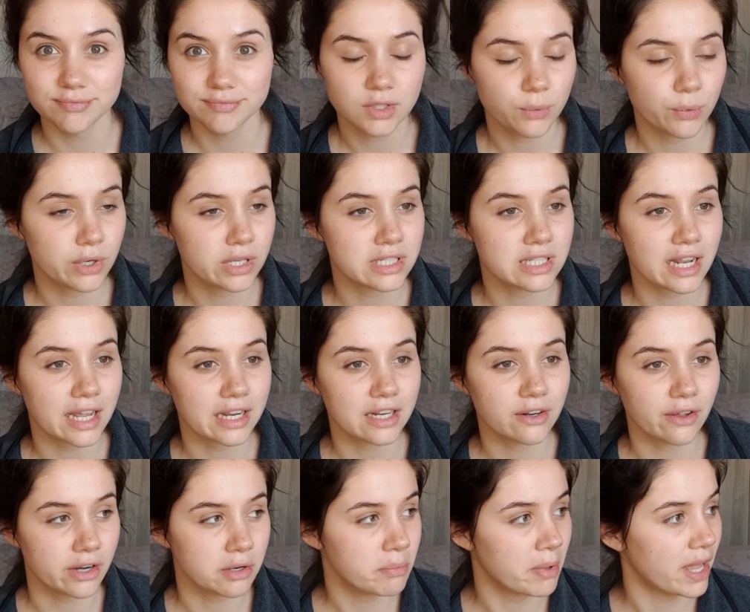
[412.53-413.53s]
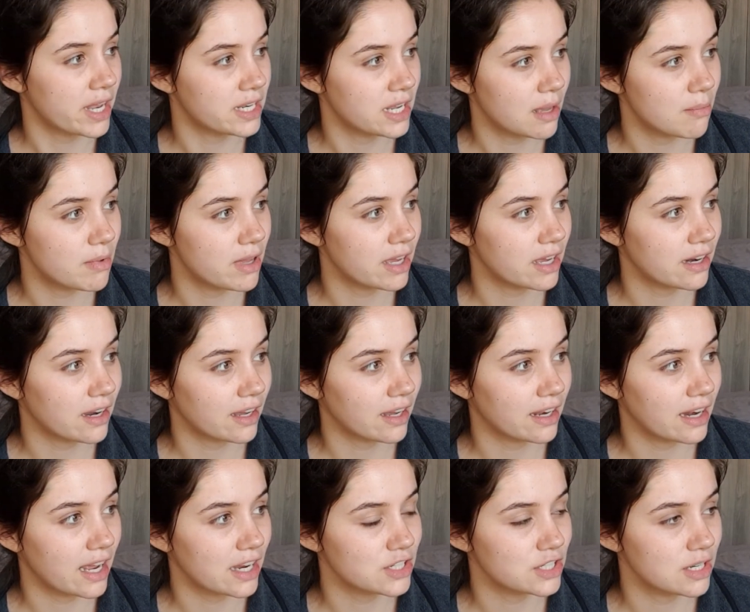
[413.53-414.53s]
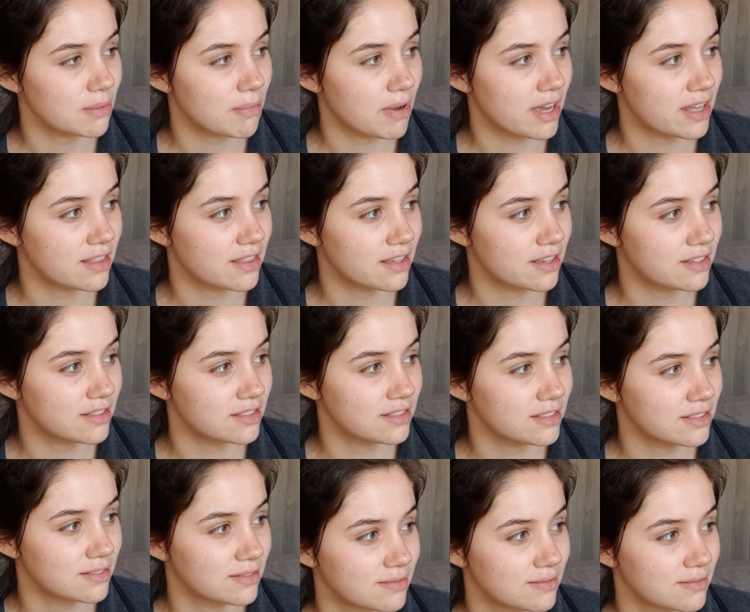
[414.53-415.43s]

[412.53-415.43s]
when it's not a pandemic and I can actually buy things.